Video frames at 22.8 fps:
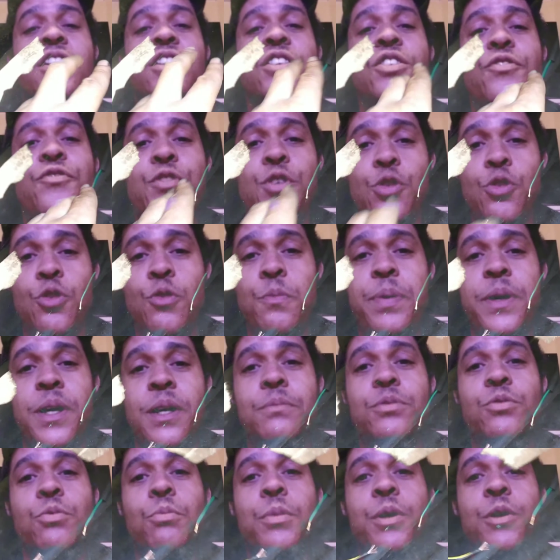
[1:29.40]
and your fuel
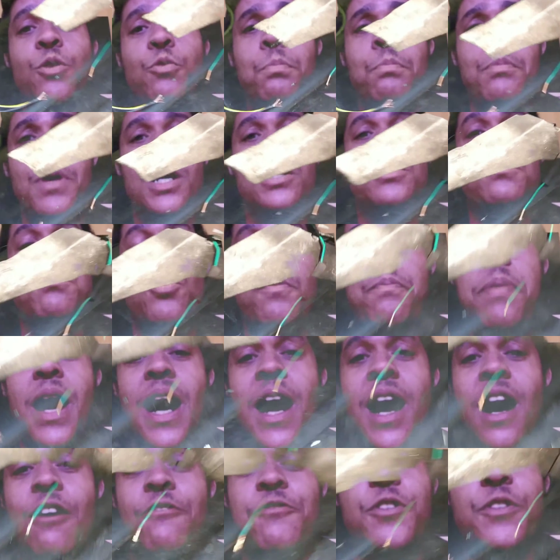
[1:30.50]
pumps would be much more
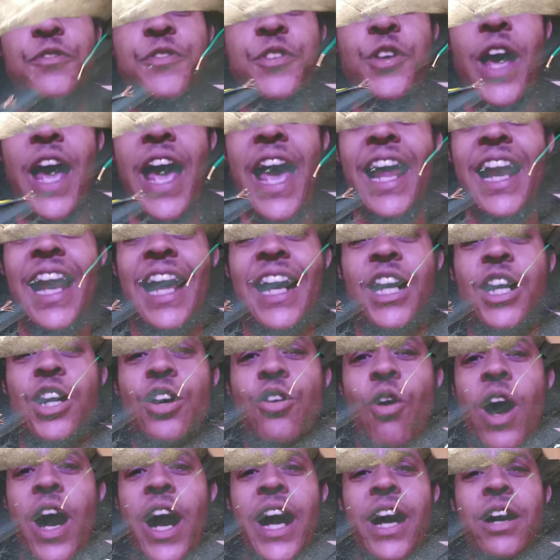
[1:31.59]
powerful if you had like a
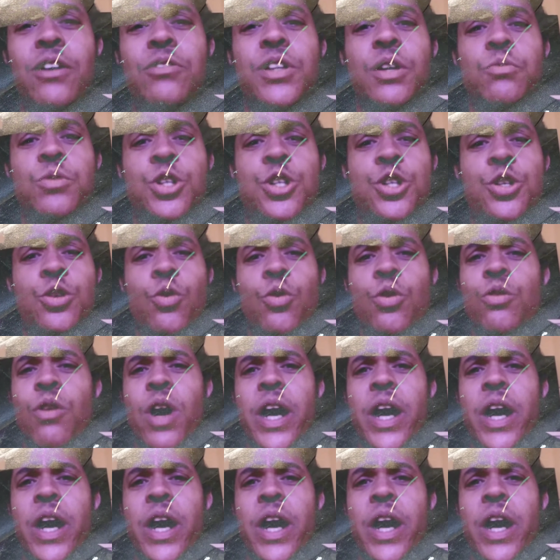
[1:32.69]
ground that was short